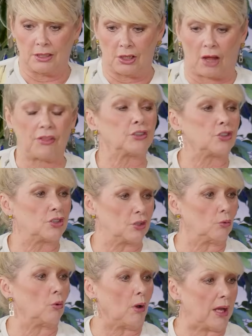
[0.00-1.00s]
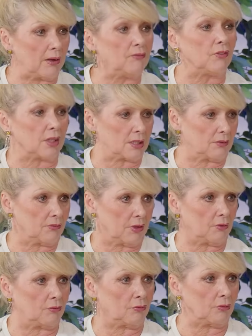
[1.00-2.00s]
I think she's still quite envious of
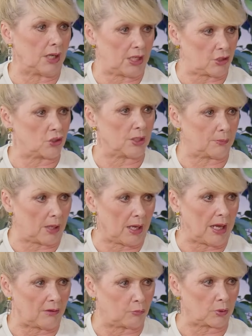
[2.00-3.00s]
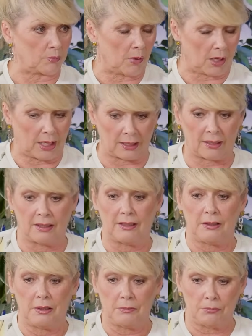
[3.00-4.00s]
the relationship that I have with Mike,
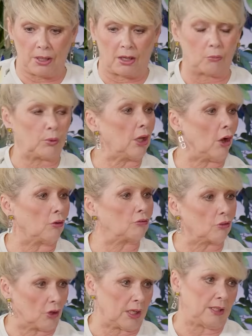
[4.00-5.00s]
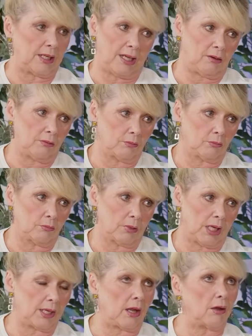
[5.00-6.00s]
but we get on great now.
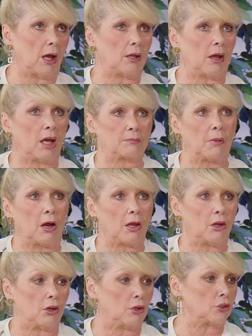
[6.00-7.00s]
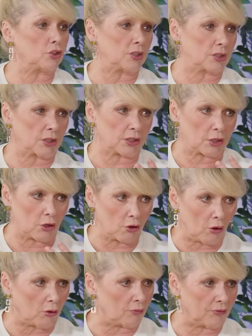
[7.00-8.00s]
And I, and I admire her. She's, there's a
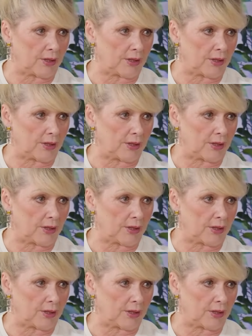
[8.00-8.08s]
lot of